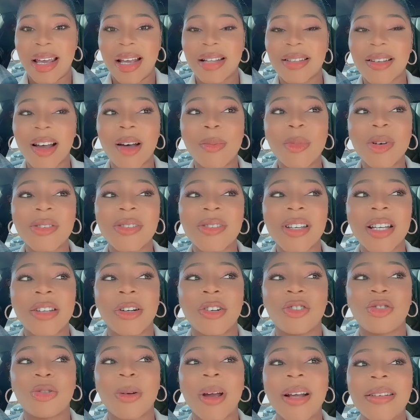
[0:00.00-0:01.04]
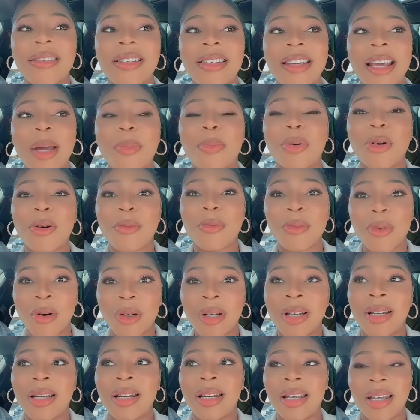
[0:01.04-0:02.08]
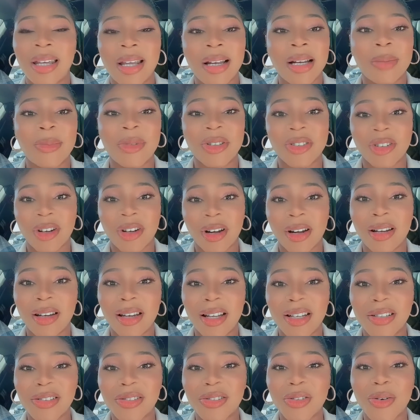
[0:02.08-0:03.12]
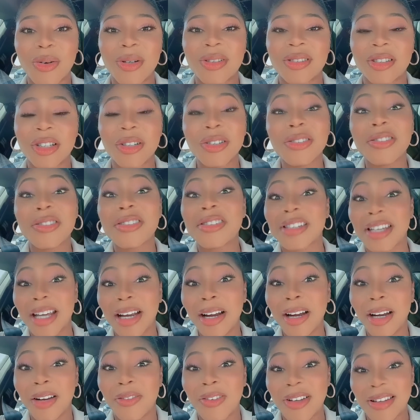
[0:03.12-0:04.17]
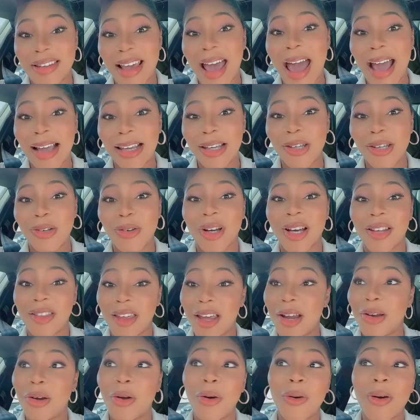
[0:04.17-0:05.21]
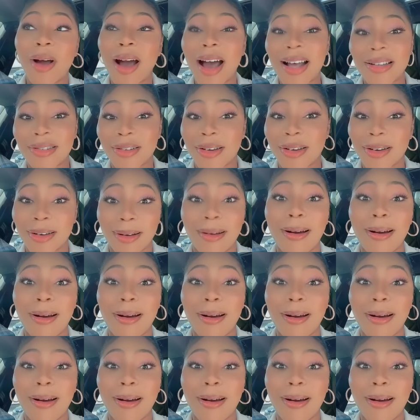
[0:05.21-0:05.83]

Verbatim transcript: It's almost like they're trying to get promoted in the kingdom of darkness. So it's they're scared of attacking you because they know God's gonna